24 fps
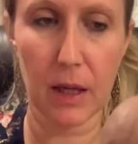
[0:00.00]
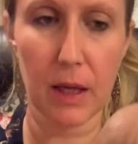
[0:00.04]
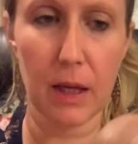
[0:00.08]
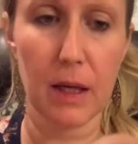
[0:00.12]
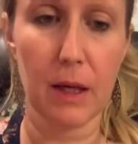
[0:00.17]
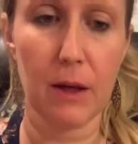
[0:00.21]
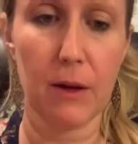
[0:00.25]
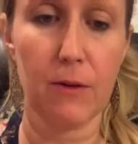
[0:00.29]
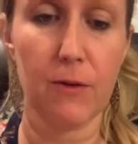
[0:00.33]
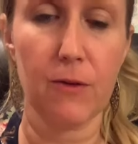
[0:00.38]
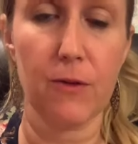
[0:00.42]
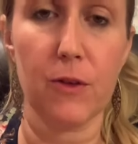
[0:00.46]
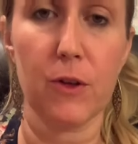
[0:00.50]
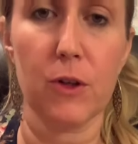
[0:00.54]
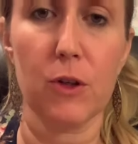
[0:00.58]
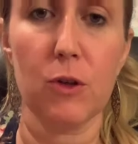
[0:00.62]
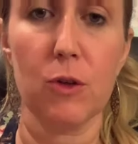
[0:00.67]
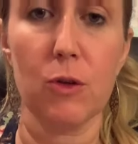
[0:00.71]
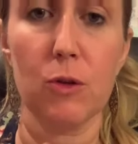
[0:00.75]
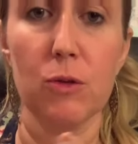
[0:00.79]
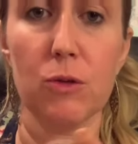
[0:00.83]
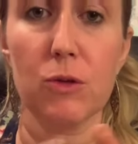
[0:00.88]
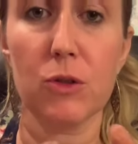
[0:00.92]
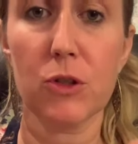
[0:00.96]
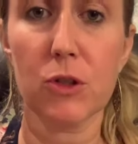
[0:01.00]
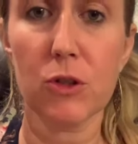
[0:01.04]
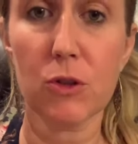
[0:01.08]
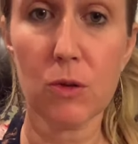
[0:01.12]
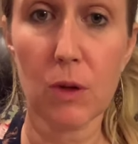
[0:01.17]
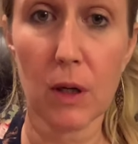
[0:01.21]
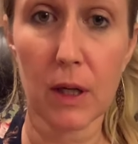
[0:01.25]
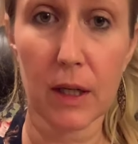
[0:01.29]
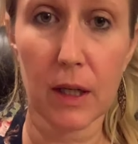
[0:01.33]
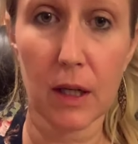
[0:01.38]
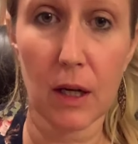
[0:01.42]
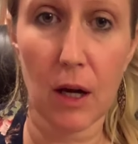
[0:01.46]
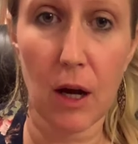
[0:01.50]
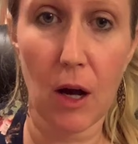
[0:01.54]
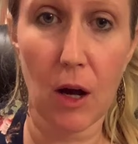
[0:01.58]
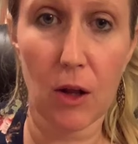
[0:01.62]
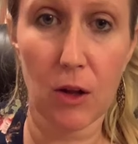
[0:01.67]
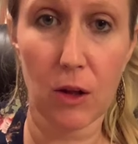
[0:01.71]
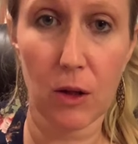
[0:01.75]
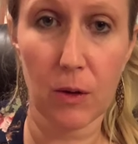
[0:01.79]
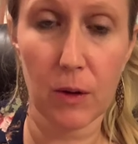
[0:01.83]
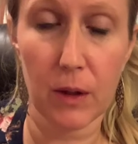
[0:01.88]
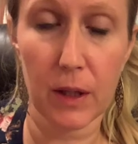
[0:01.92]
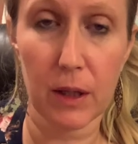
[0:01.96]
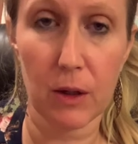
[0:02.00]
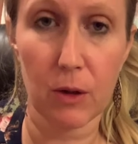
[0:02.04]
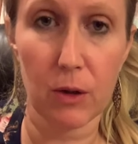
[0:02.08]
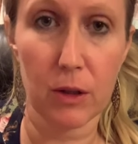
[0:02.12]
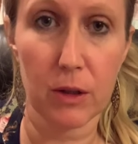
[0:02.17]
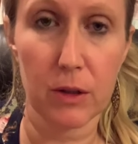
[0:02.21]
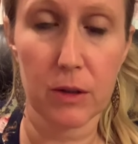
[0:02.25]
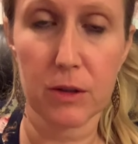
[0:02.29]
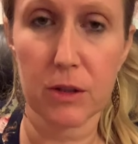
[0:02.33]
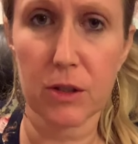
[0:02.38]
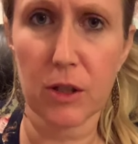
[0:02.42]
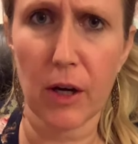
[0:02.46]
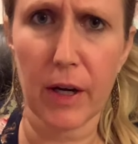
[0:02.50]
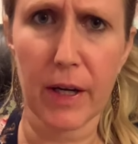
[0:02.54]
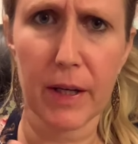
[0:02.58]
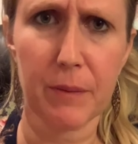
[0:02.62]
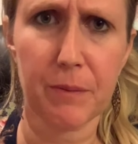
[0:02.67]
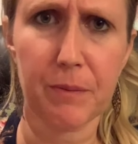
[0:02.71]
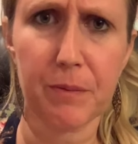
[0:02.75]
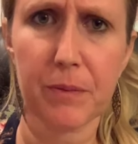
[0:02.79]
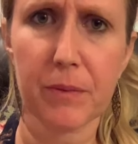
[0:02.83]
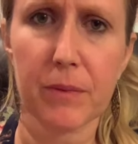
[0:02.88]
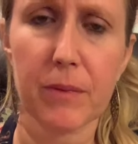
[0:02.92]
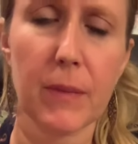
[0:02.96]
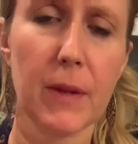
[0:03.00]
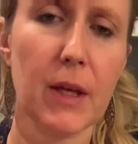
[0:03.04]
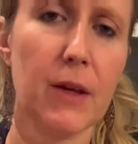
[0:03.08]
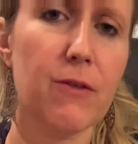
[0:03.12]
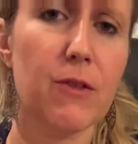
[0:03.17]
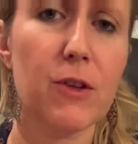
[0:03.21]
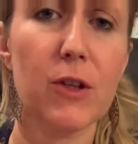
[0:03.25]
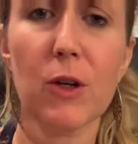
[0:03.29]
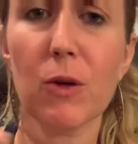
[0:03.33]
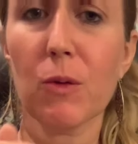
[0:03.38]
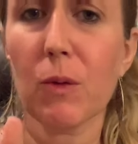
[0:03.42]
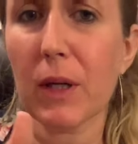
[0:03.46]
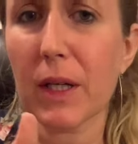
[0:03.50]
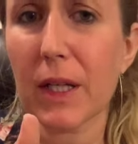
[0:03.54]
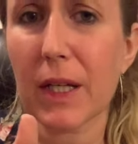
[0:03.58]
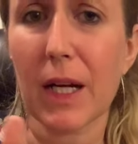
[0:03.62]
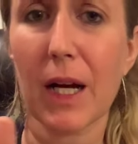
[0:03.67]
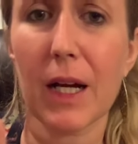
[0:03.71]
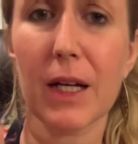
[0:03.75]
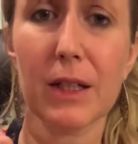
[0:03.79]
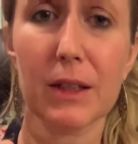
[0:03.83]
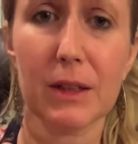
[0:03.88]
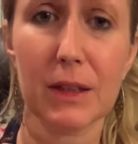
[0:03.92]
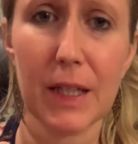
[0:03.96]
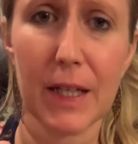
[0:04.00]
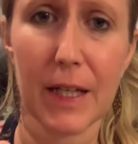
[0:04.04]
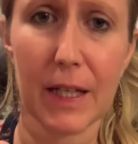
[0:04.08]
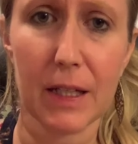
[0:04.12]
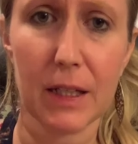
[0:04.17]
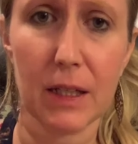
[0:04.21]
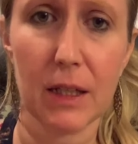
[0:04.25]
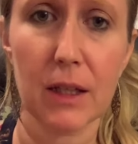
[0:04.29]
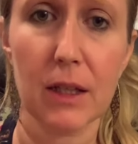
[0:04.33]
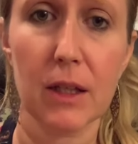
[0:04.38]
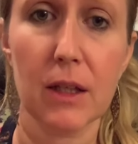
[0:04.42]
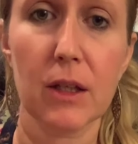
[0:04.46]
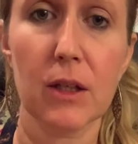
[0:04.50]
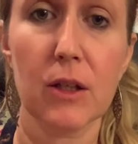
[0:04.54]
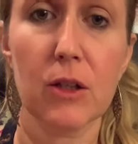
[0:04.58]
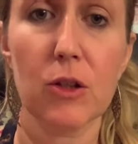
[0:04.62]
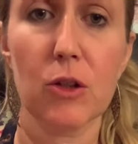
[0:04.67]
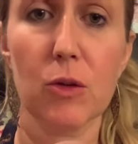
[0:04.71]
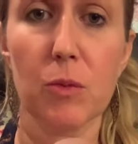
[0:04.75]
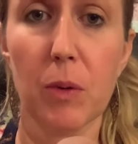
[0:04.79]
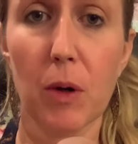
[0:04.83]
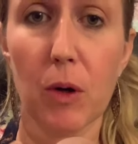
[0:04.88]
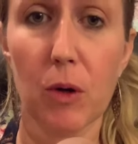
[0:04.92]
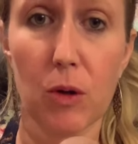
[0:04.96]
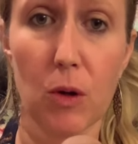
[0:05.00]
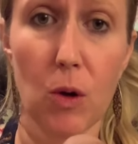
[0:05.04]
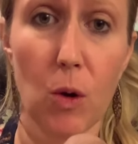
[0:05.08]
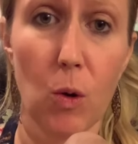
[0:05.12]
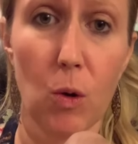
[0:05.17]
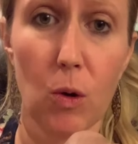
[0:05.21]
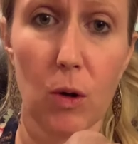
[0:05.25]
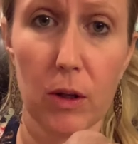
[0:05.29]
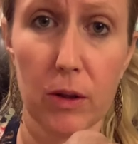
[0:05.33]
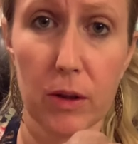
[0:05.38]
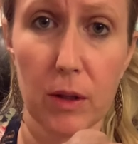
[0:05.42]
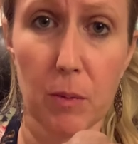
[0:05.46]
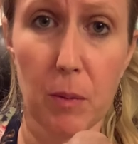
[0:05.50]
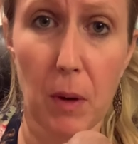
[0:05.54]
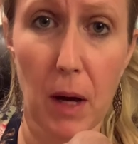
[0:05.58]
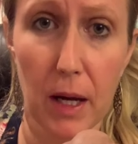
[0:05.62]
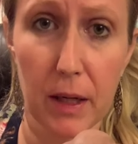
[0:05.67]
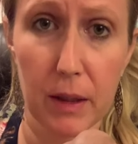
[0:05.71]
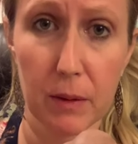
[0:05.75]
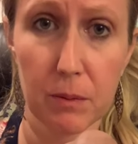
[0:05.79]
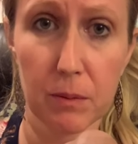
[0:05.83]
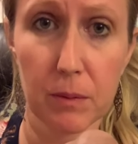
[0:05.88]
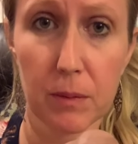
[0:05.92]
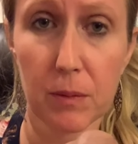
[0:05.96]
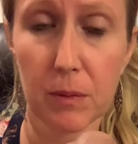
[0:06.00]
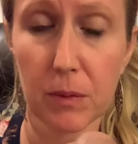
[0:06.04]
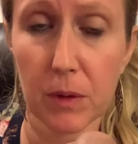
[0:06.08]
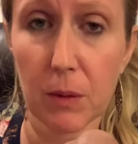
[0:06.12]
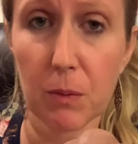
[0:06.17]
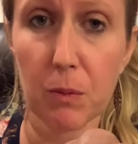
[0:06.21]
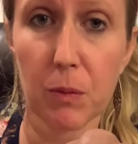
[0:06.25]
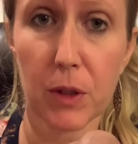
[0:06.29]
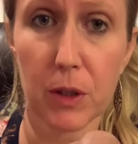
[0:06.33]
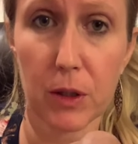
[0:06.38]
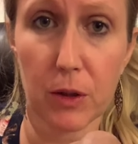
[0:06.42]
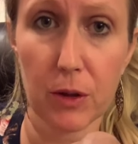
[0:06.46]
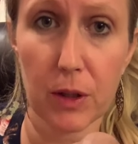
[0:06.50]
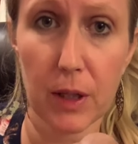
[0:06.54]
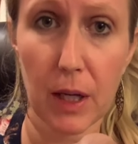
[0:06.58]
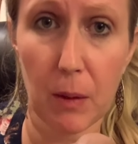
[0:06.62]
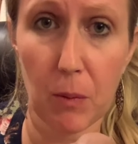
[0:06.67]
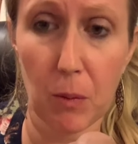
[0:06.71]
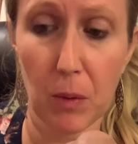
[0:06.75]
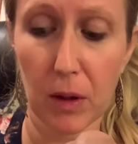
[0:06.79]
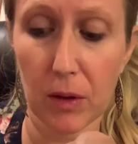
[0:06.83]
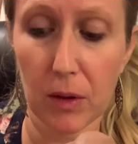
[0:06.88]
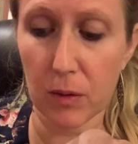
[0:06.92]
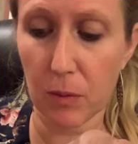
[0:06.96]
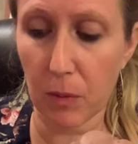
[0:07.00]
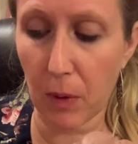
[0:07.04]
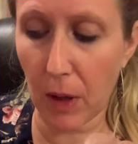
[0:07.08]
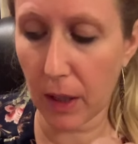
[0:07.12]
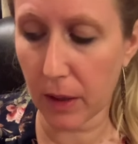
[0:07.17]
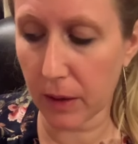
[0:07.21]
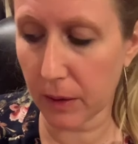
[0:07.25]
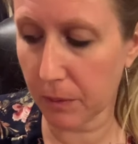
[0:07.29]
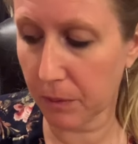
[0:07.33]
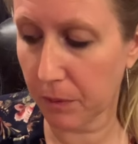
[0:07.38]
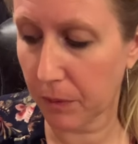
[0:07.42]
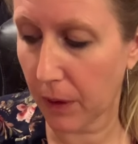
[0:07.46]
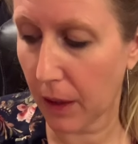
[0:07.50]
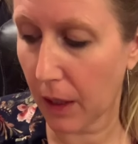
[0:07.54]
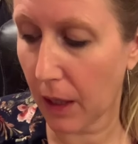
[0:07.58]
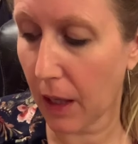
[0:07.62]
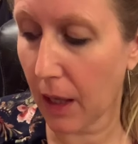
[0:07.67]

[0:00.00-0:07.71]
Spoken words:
If you do want to hollow it, or sorry, if you don't want to cut a lid, you poke a hole in the bottom, then put your name the bottom.